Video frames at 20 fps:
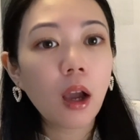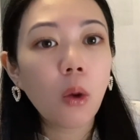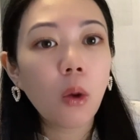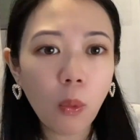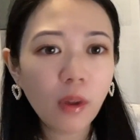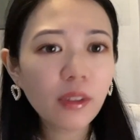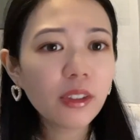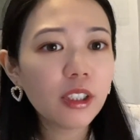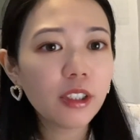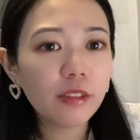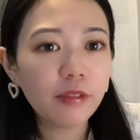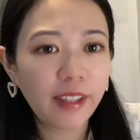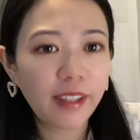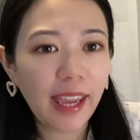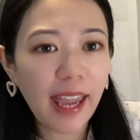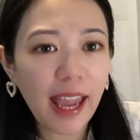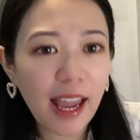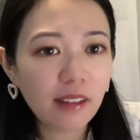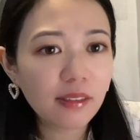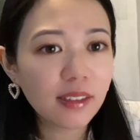Once you've
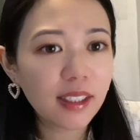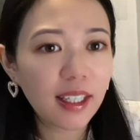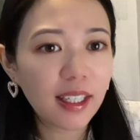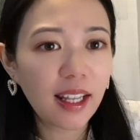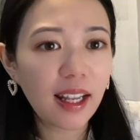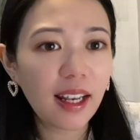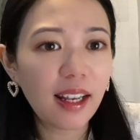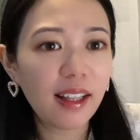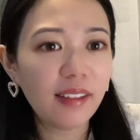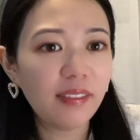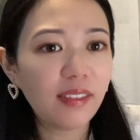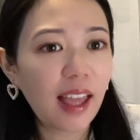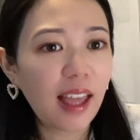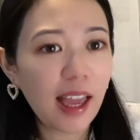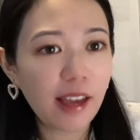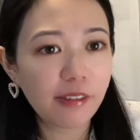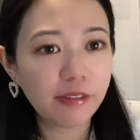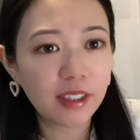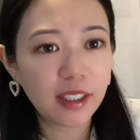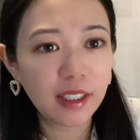counted it and
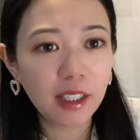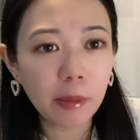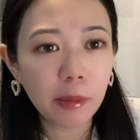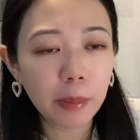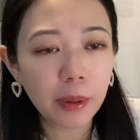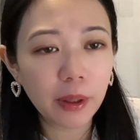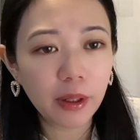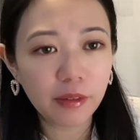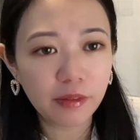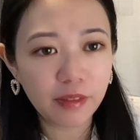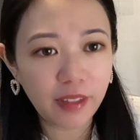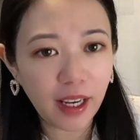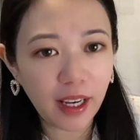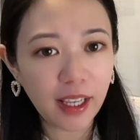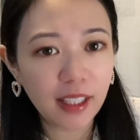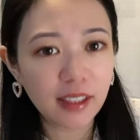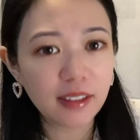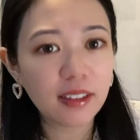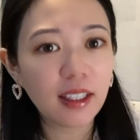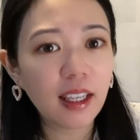have the number of
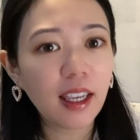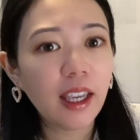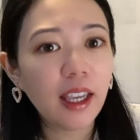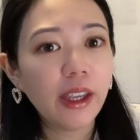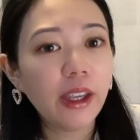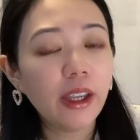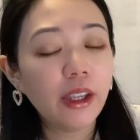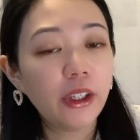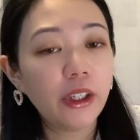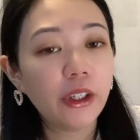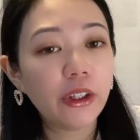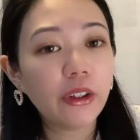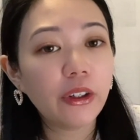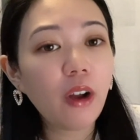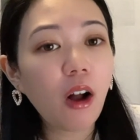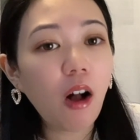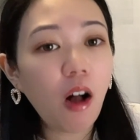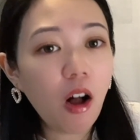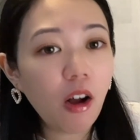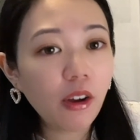days,
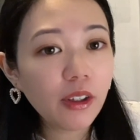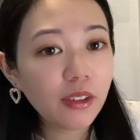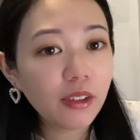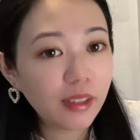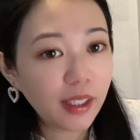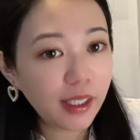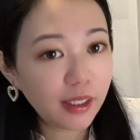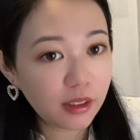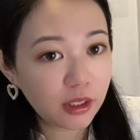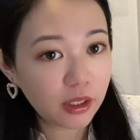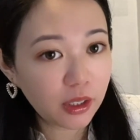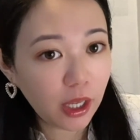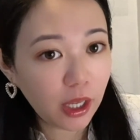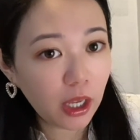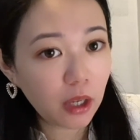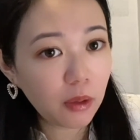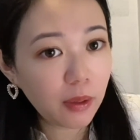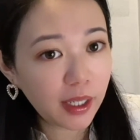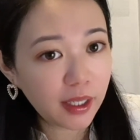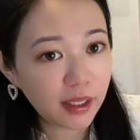here all you need to
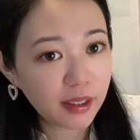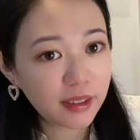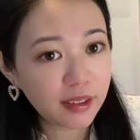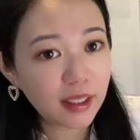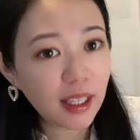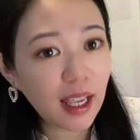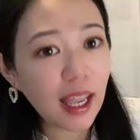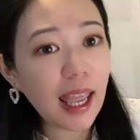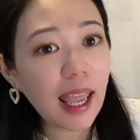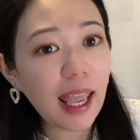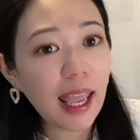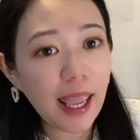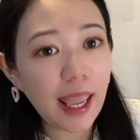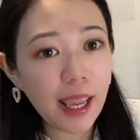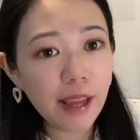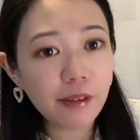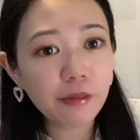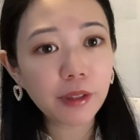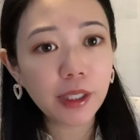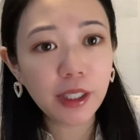know is
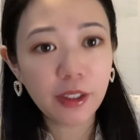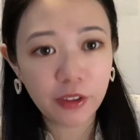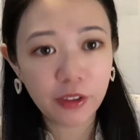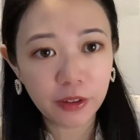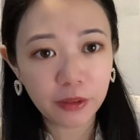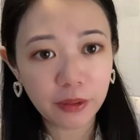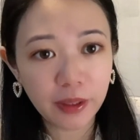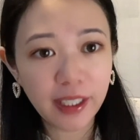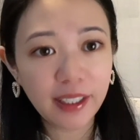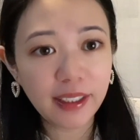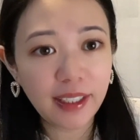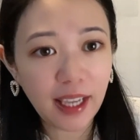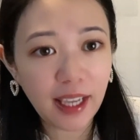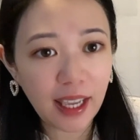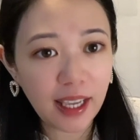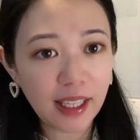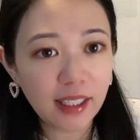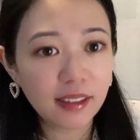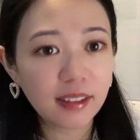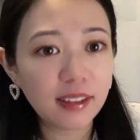every 3
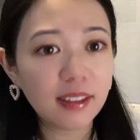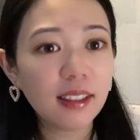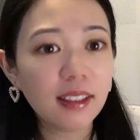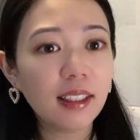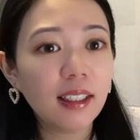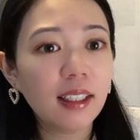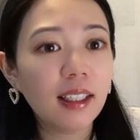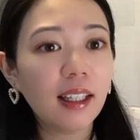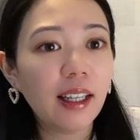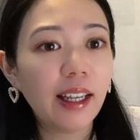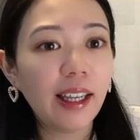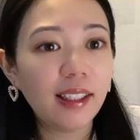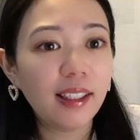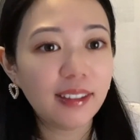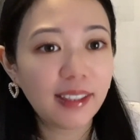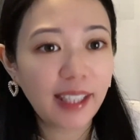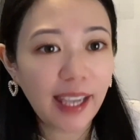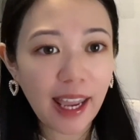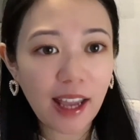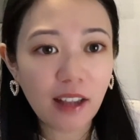days
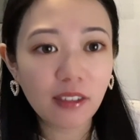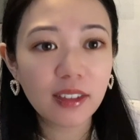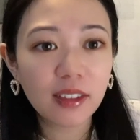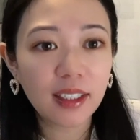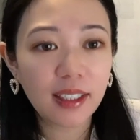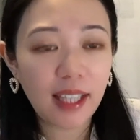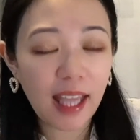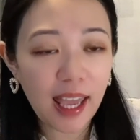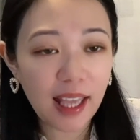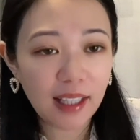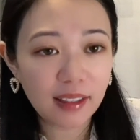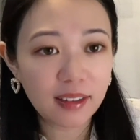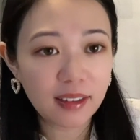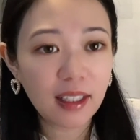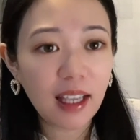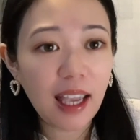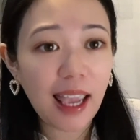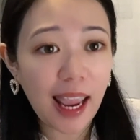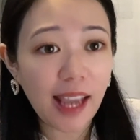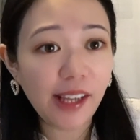is counted
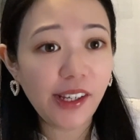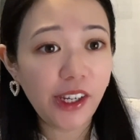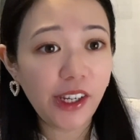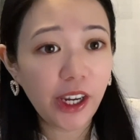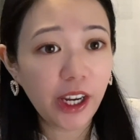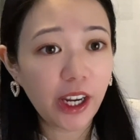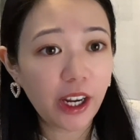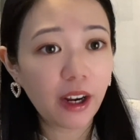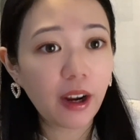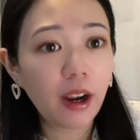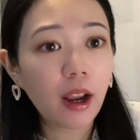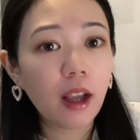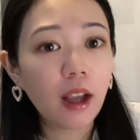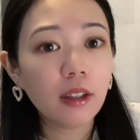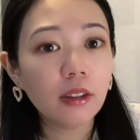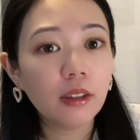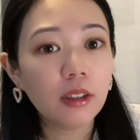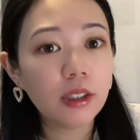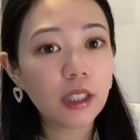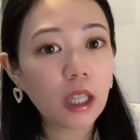as a year.
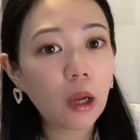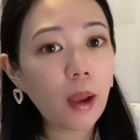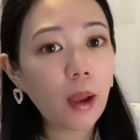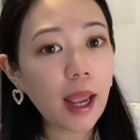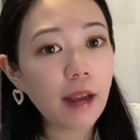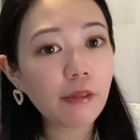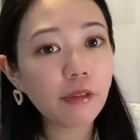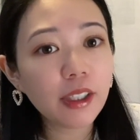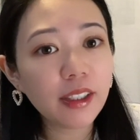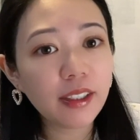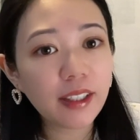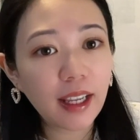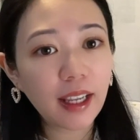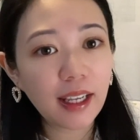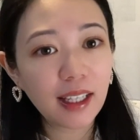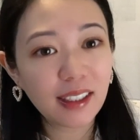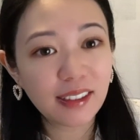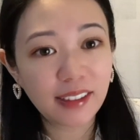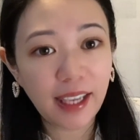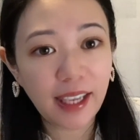So every
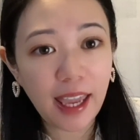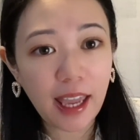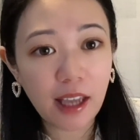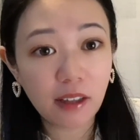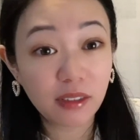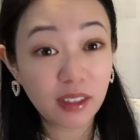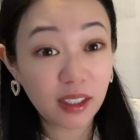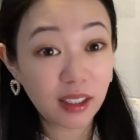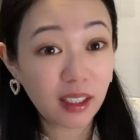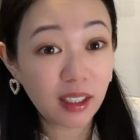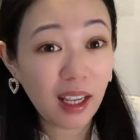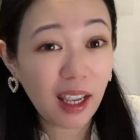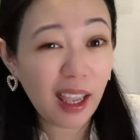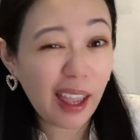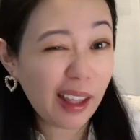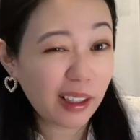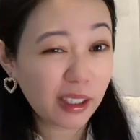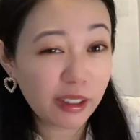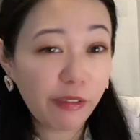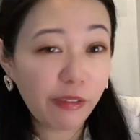day is counted
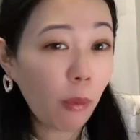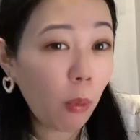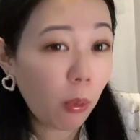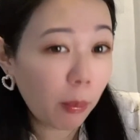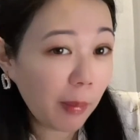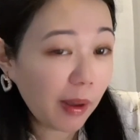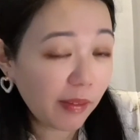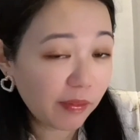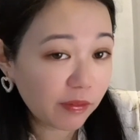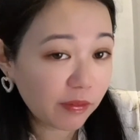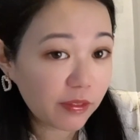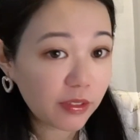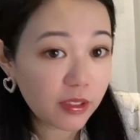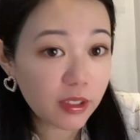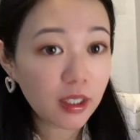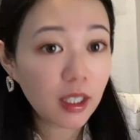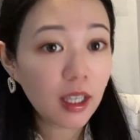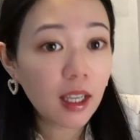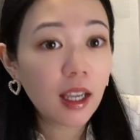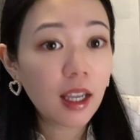as 4
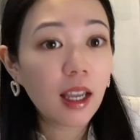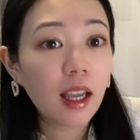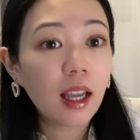months.